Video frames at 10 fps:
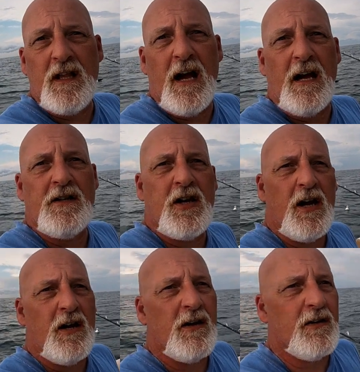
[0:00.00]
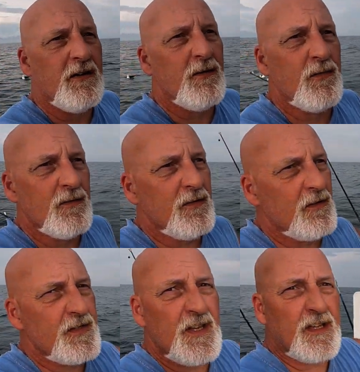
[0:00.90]
Ledge.
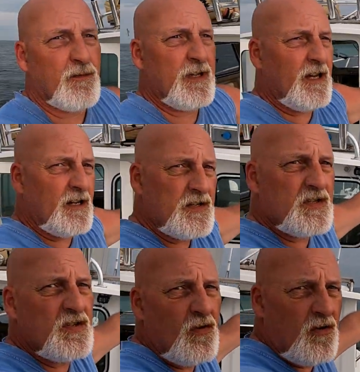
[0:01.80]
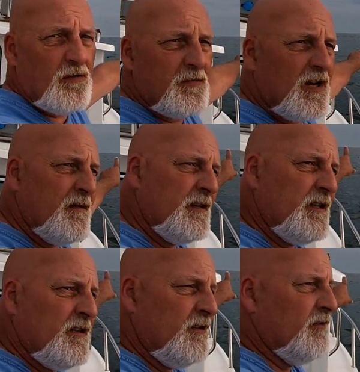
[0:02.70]
Looks like we got a storm coming
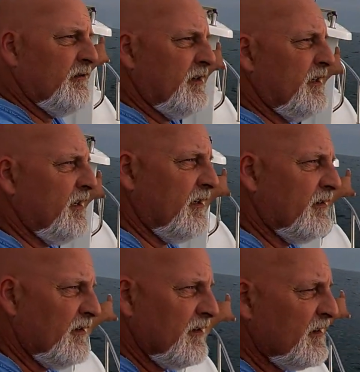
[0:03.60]
in over here.